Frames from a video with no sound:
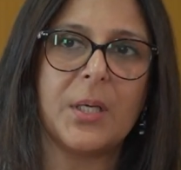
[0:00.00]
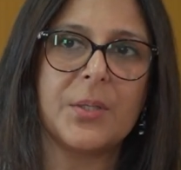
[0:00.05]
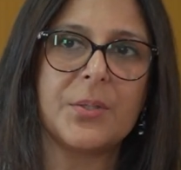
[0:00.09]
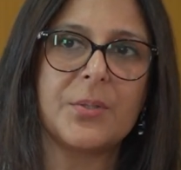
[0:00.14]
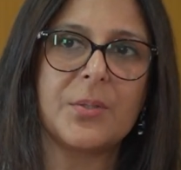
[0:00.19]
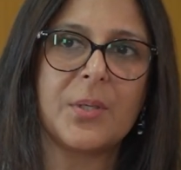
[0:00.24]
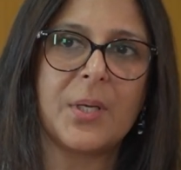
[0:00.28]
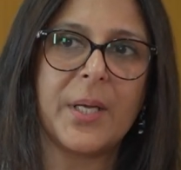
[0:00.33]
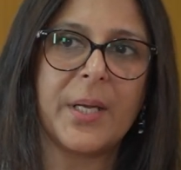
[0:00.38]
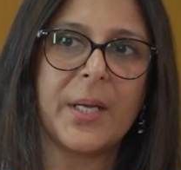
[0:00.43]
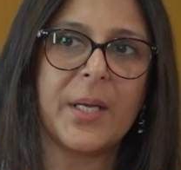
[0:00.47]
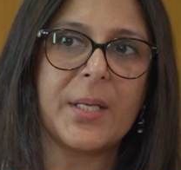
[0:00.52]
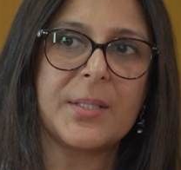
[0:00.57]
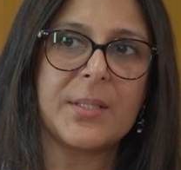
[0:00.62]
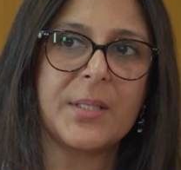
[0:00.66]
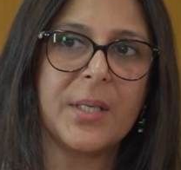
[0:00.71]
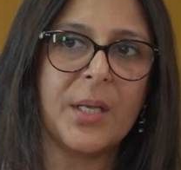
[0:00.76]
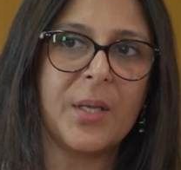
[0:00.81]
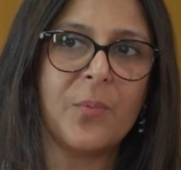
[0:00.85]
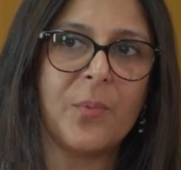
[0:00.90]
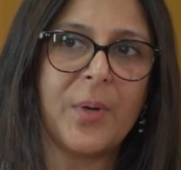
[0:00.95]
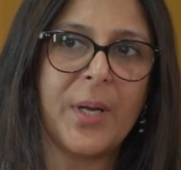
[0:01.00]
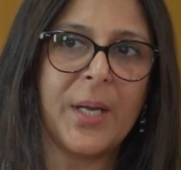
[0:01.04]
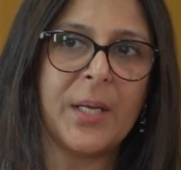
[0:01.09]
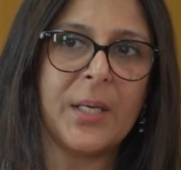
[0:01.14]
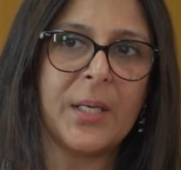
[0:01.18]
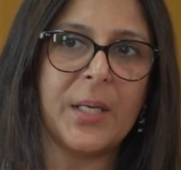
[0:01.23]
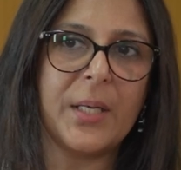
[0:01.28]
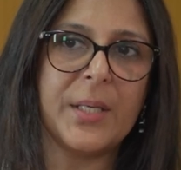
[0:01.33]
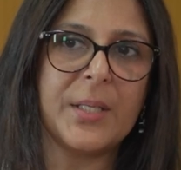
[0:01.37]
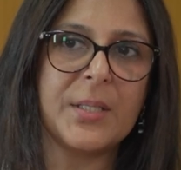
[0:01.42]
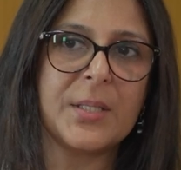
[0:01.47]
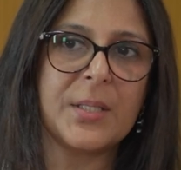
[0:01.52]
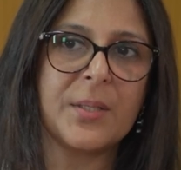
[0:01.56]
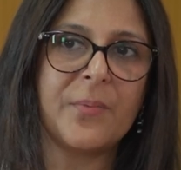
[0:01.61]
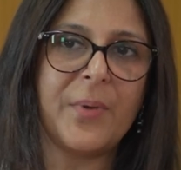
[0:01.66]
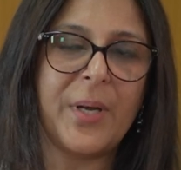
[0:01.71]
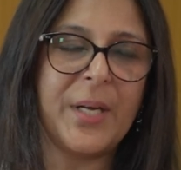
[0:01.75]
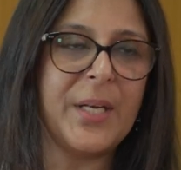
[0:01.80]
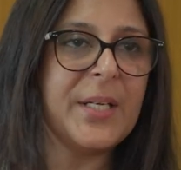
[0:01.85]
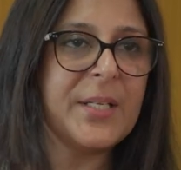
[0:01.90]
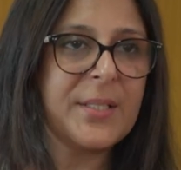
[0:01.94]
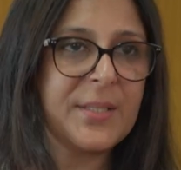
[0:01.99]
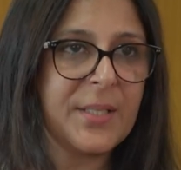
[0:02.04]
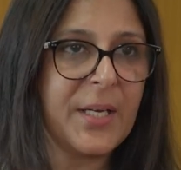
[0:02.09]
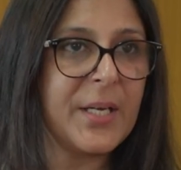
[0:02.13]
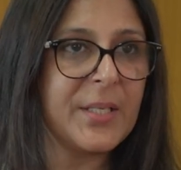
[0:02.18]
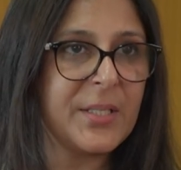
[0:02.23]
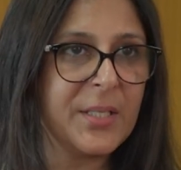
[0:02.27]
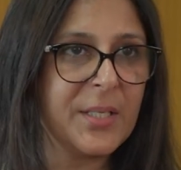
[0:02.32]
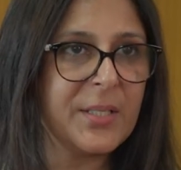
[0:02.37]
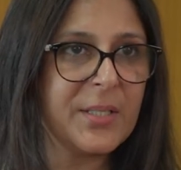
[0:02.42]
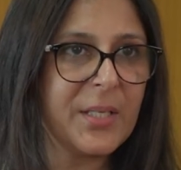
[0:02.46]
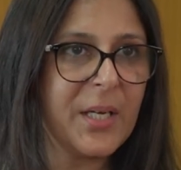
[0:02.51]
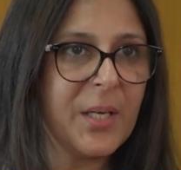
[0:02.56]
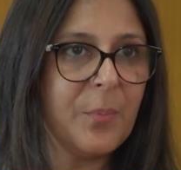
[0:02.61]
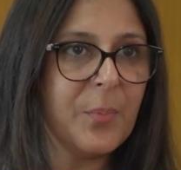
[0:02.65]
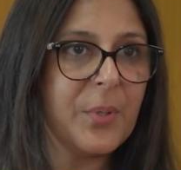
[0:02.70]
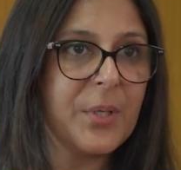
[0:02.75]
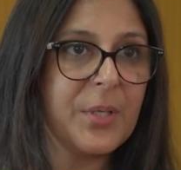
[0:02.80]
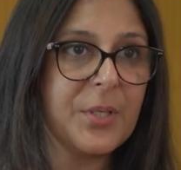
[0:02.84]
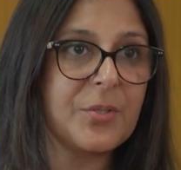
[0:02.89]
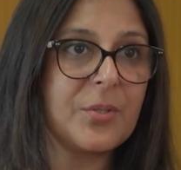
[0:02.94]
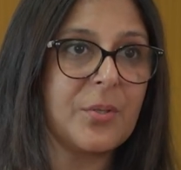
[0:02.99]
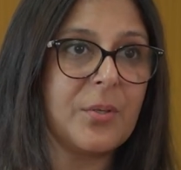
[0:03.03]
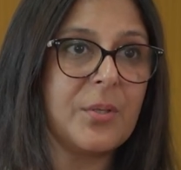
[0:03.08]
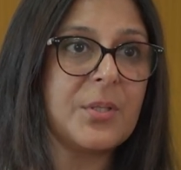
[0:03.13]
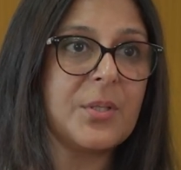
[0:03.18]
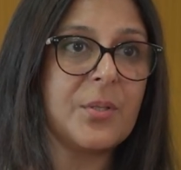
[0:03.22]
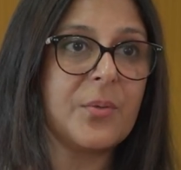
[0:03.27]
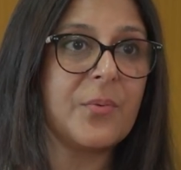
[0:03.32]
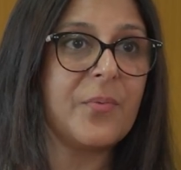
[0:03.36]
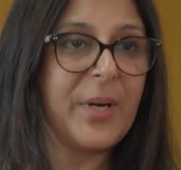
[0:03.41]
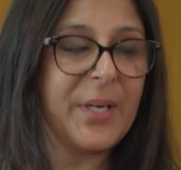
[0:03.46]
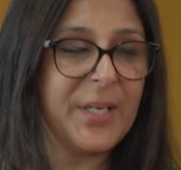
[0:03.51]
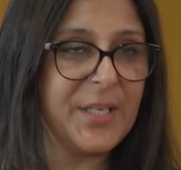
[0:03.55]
So like I said, while it's a very exciting time, but it's also a very